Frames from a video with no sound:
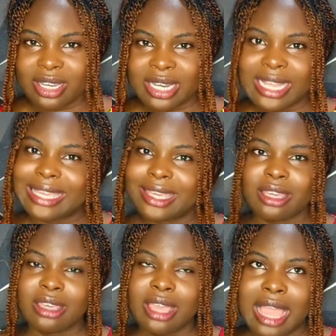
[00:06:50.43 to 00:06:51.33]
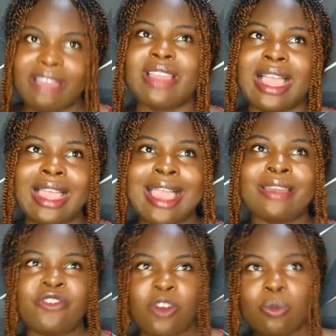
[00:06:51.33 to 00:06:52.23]
Like
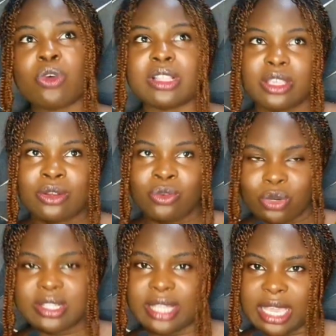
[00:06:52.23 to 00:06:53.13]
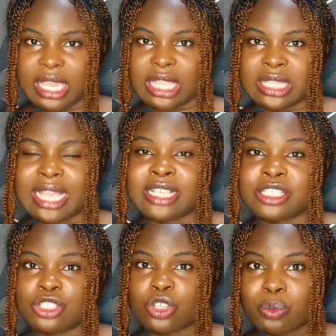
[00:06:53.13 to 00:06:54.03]
from what they wrote there, that is
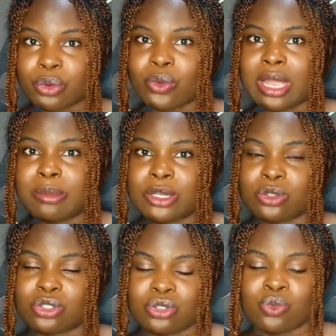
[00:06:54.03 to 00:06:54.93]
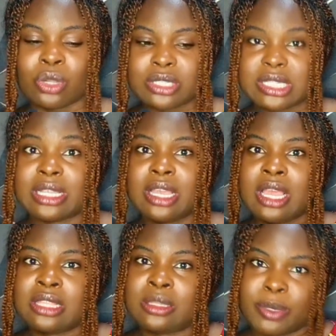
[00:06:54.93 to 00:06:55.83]
the job requirement, or what
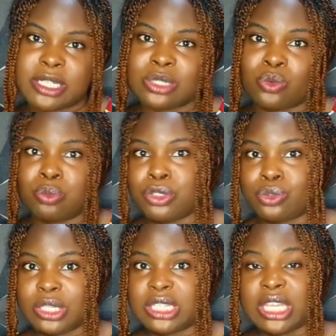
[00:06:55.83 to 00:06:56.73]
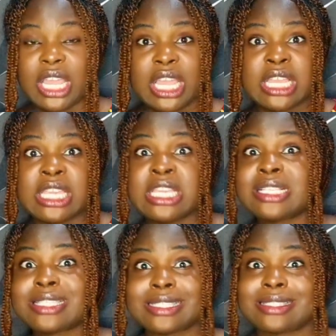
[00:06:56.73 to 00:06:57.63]
the person will be doing,
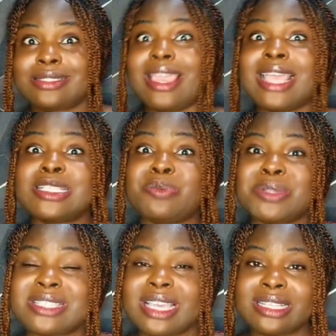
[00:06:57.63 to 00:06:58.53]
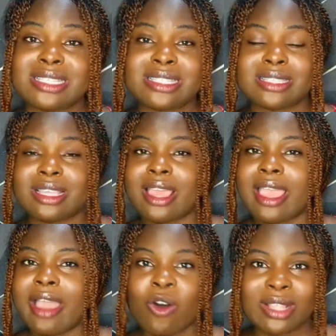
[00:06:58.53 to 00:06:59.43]
is 80%
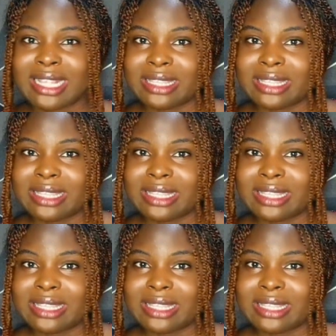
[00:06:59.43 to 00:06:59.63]
other